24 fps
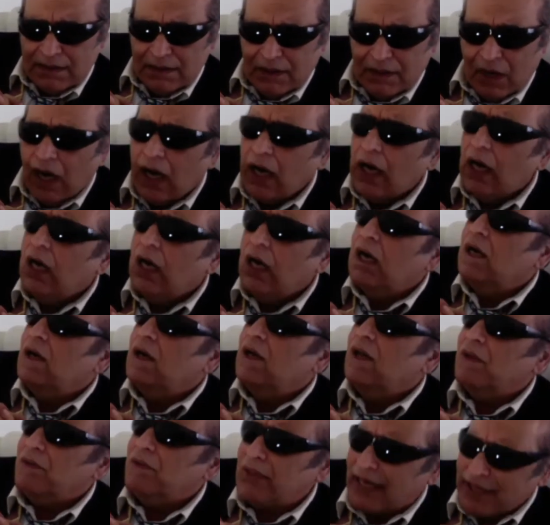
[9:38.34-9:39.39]
Uh,
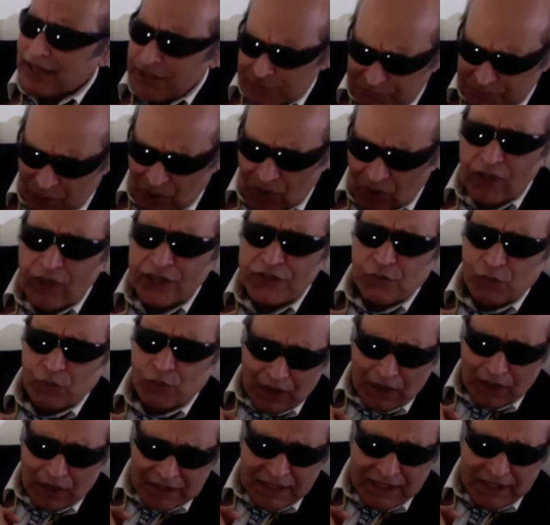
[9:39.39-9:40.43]
that's that's
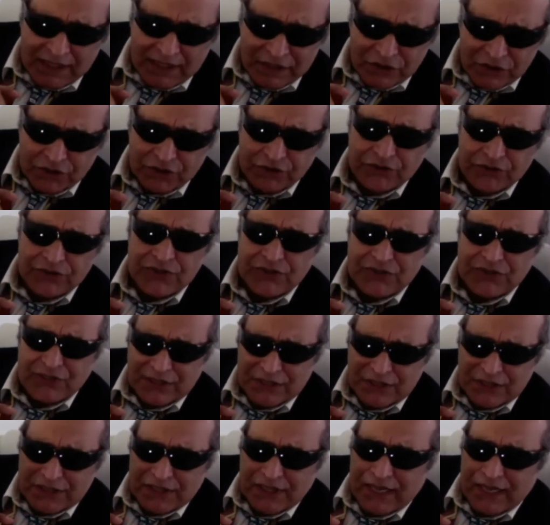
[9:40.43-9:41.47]
one of the issues
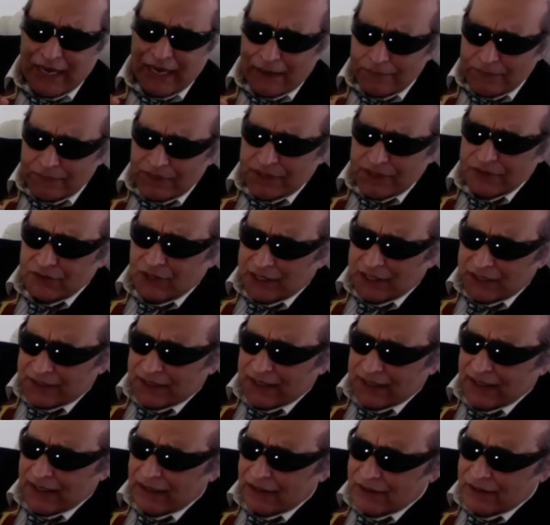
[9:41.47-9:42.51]
that's happening right
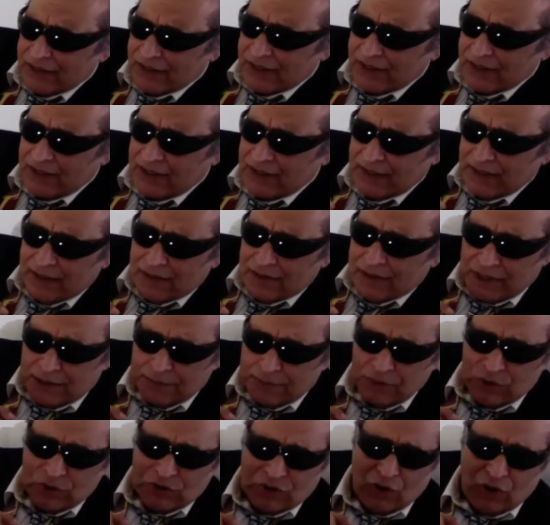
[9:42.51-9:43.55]
now that
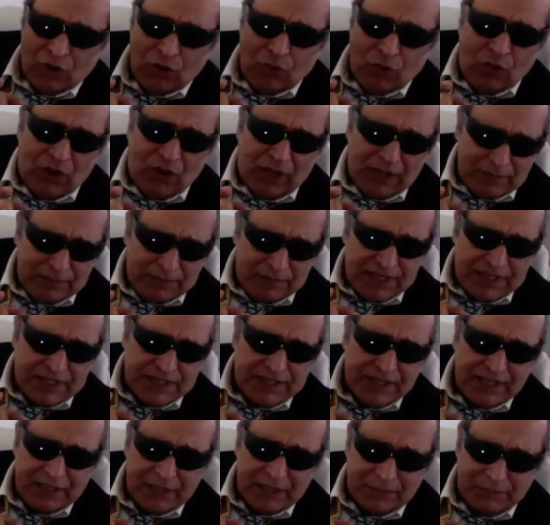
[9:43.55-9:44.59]
people don't want to be
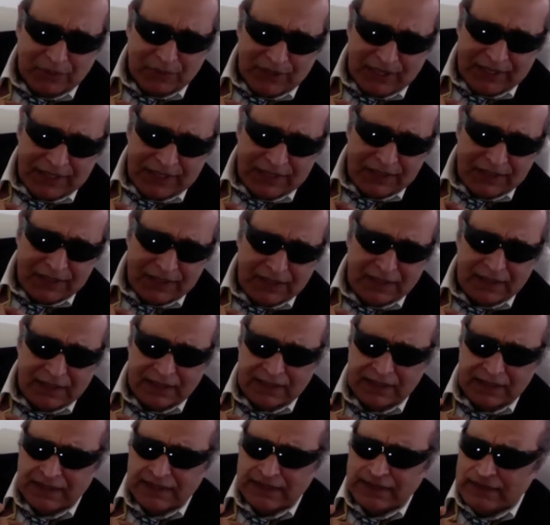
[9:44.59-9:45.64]
celebrating uh,
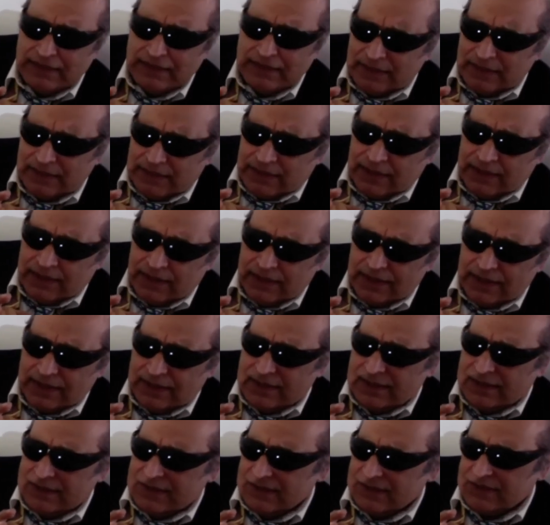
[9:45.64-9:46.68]
uh,
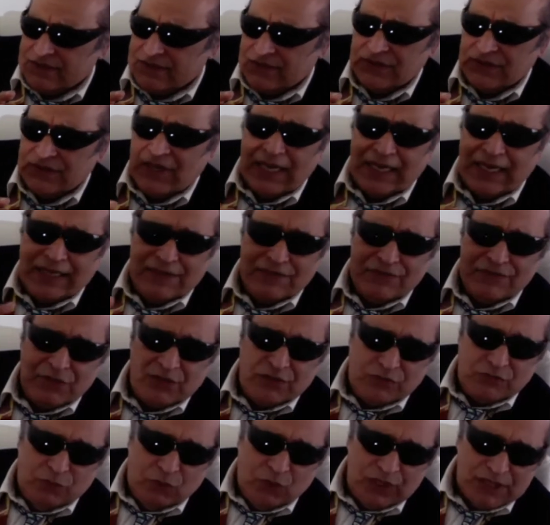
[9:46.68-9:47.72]
the, the lives
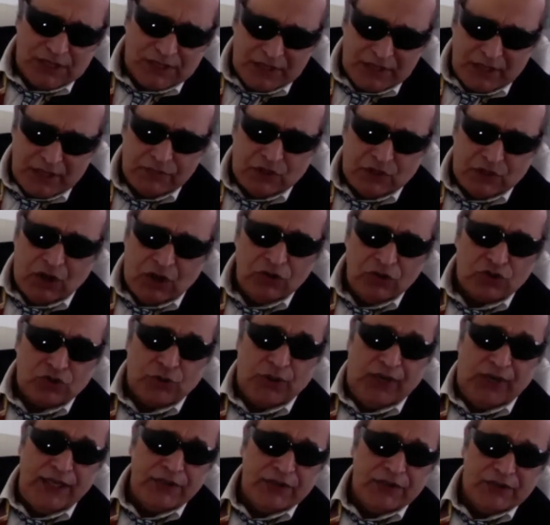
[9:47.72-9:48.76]
of what some call
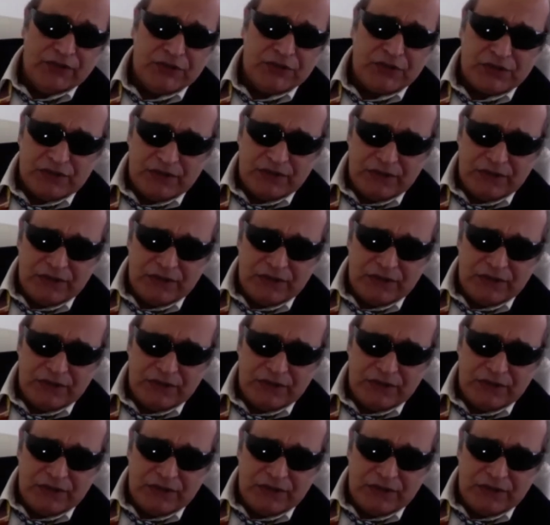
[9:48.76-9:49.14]
traitors.